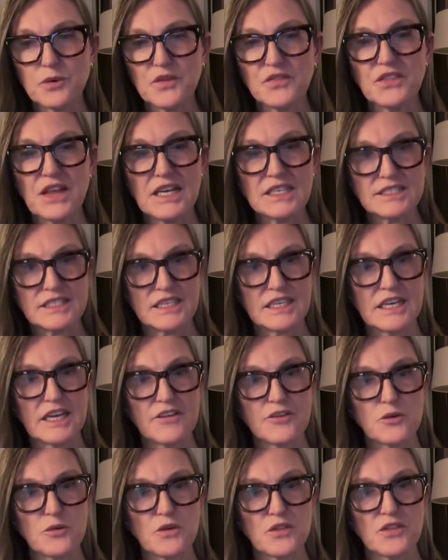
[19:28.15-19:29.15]
put that
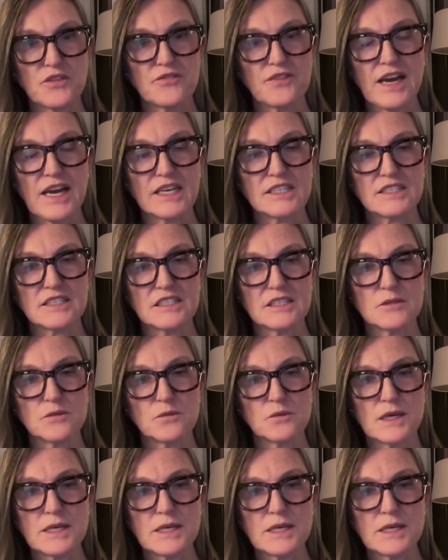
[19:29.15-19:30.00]
together with the fact that,